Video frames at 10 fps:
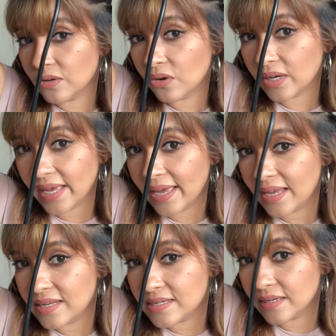look,
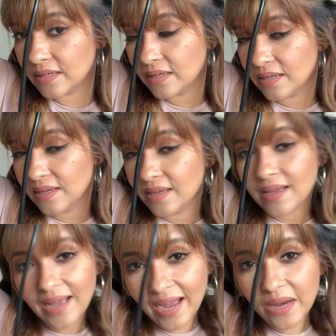and
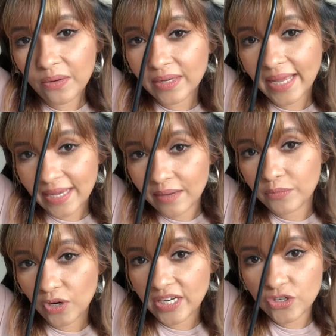I look like I'm
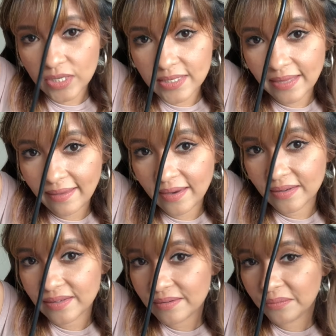really dressy then,
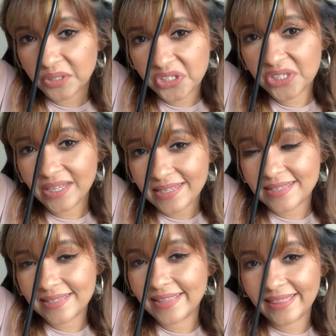which
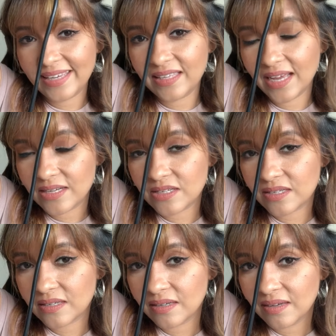is the thing that
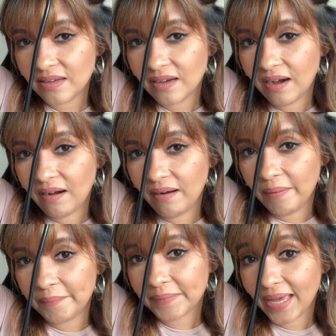
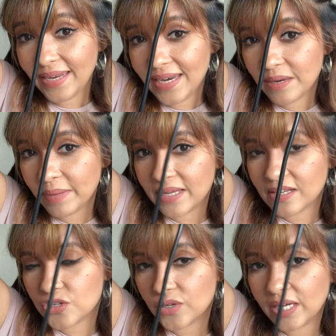I need in my
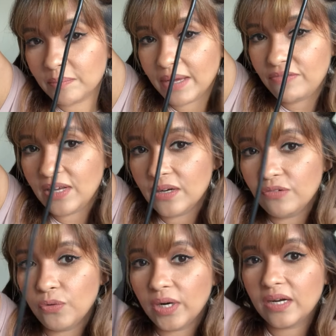industry, in my field
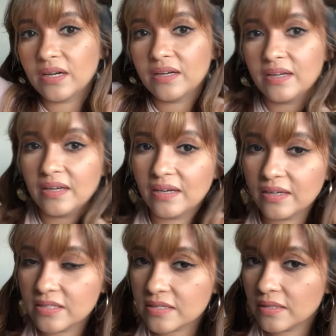of work.
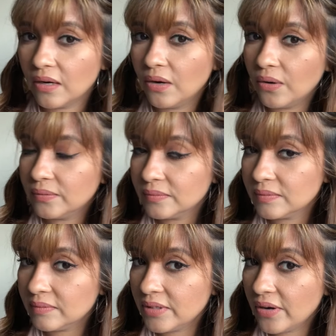So
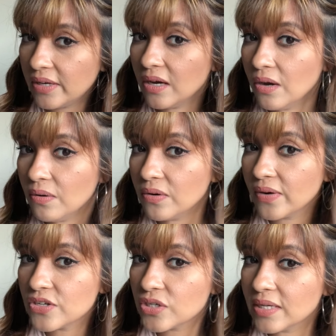here you go,
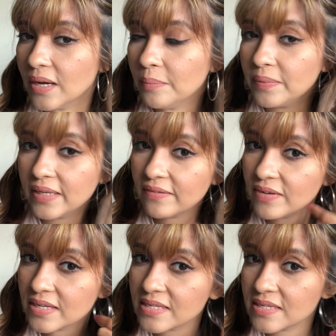crunch it up, leave
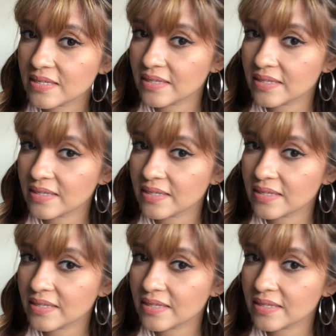it